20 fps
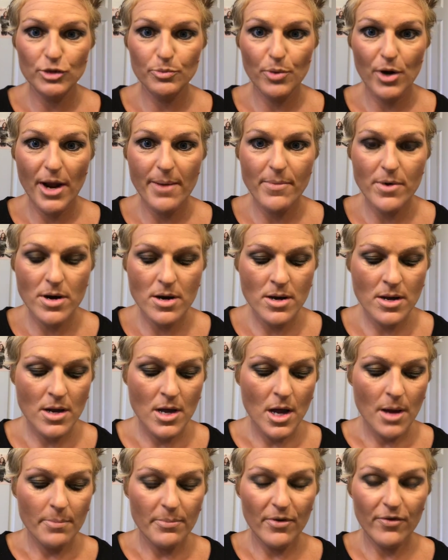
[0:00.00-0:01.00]
primer
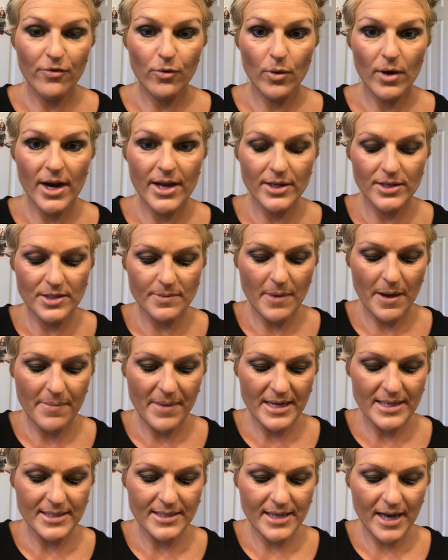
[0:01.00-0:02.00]
before I use my
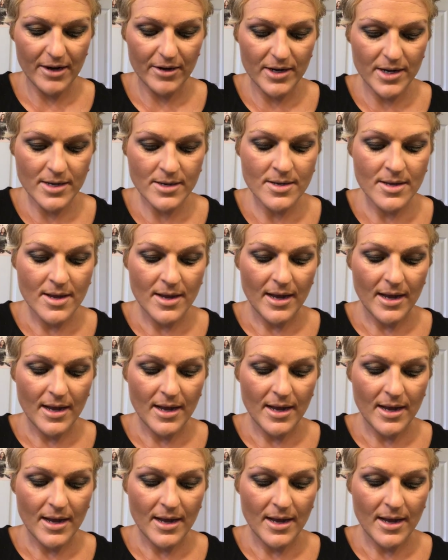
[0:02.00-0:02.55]
mascara.